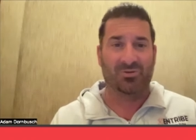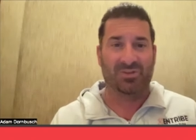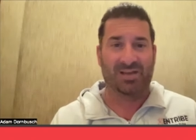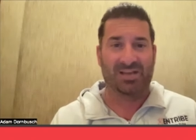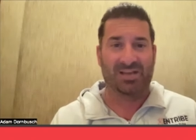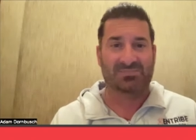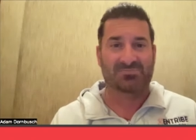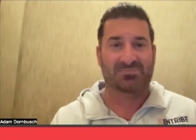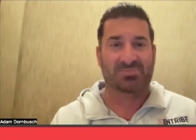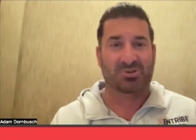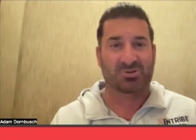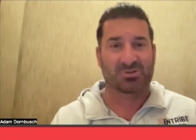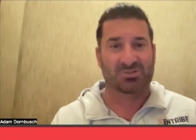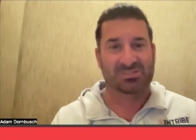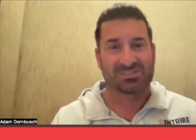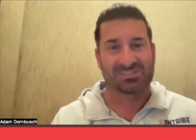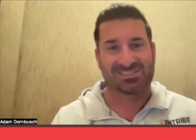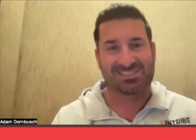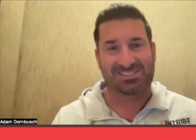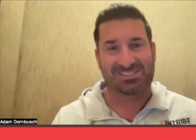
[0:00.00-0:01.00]
oh, that
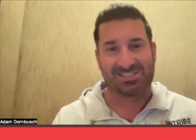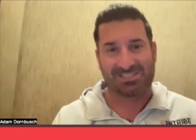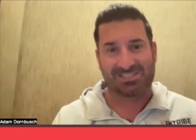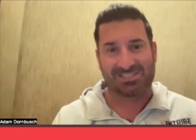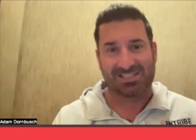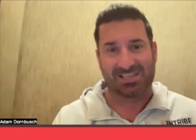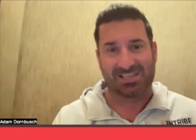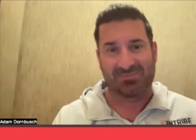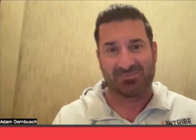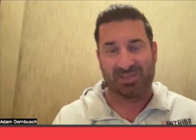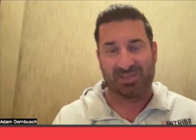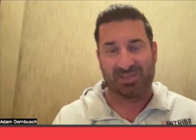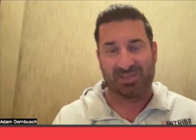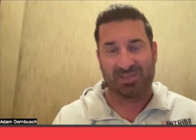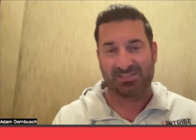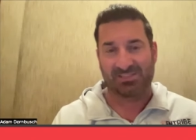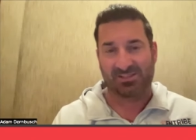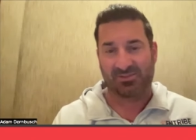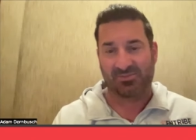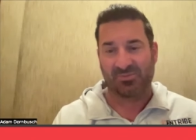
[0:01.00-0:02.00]
person's just like me.
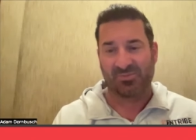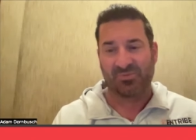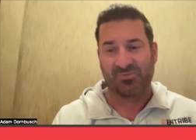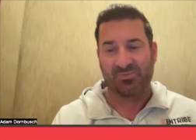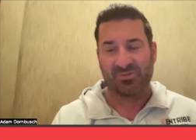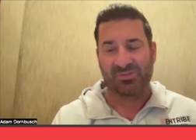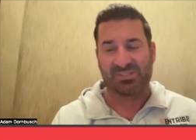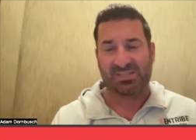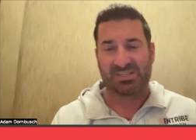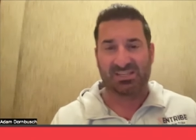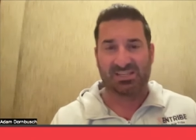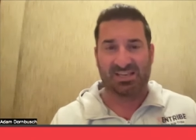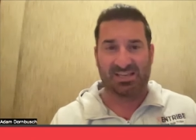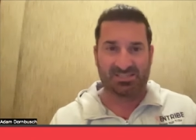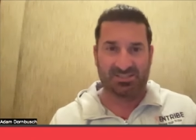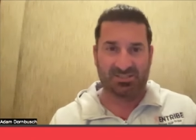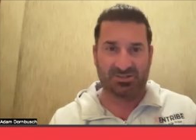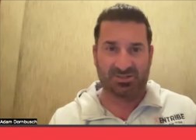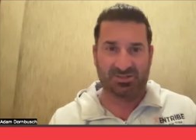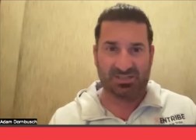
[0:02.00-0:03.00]
And so we say,
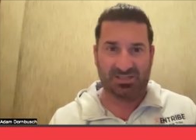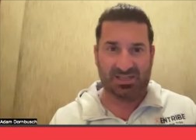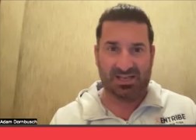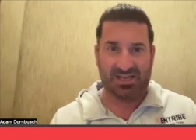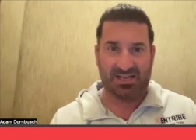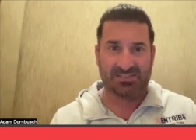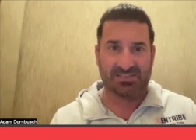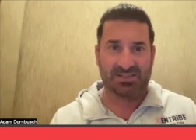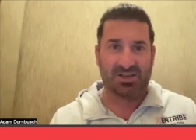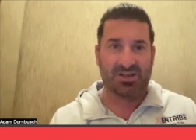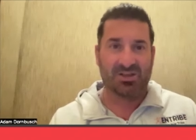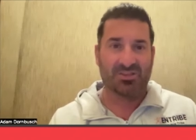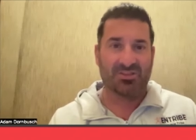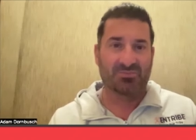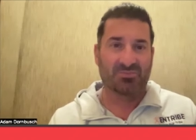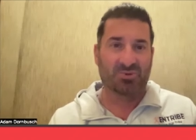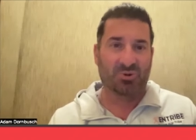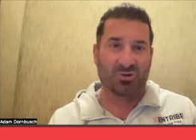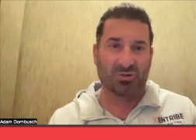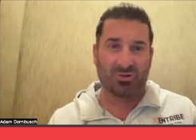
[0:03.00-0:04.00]
yes, using ads. The
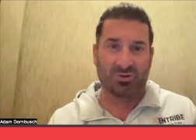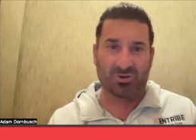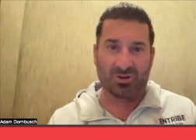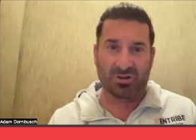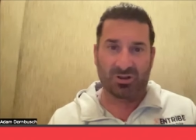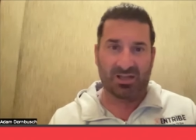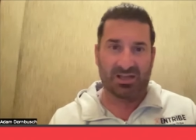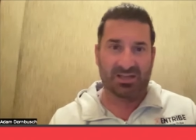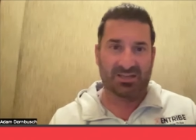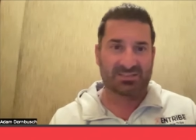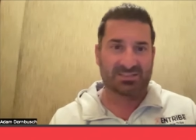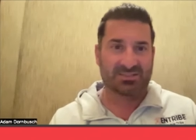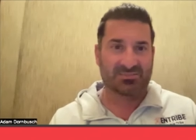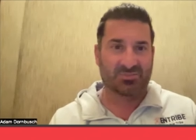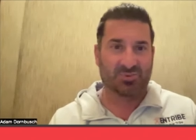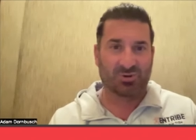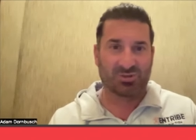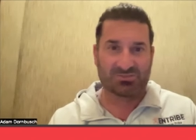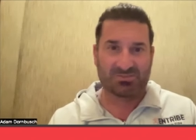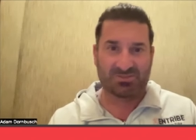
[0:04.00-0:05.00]
more localized, the
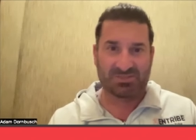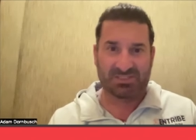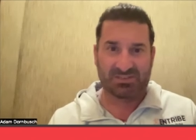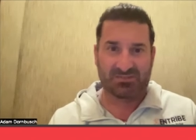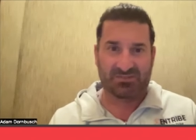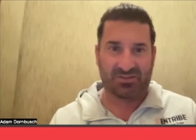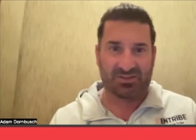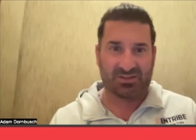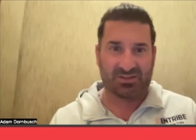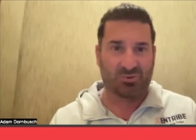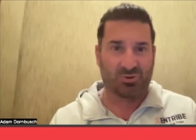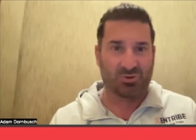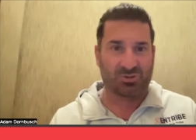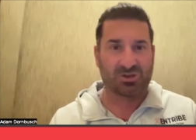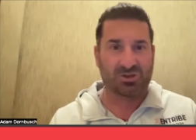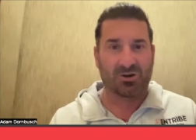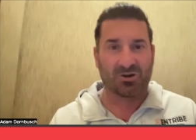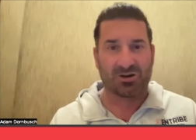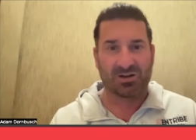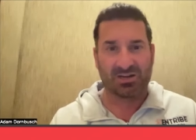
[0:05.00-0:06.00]
more specific, the more
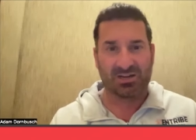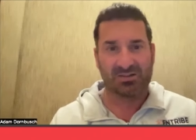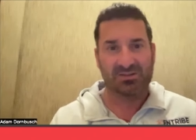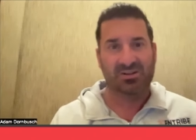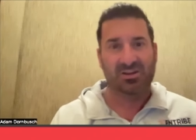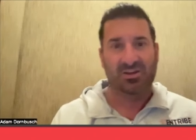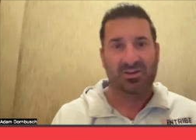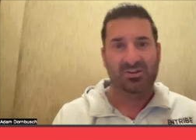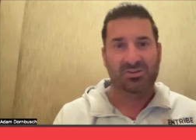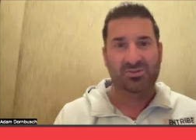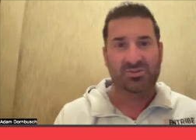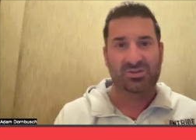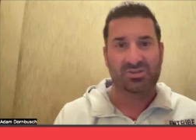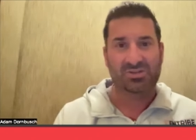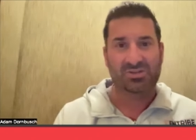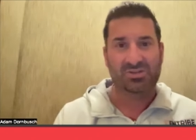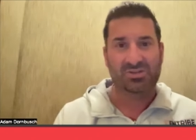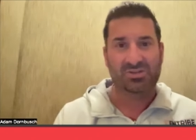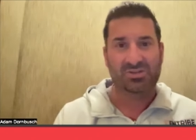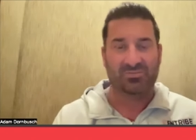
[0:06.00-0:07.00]
targeted you can
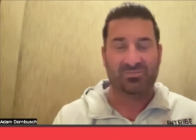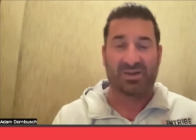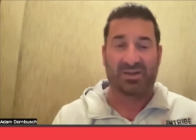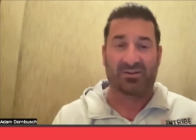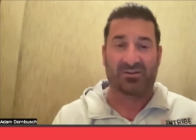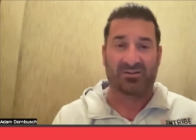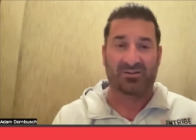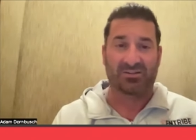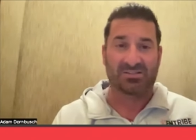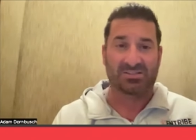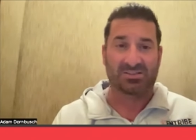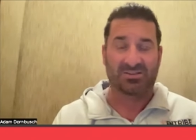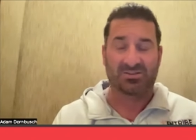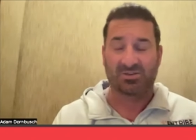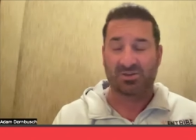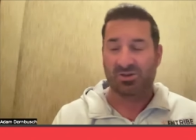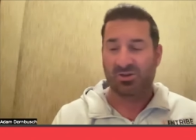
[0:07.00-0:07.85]
do, the better. And so,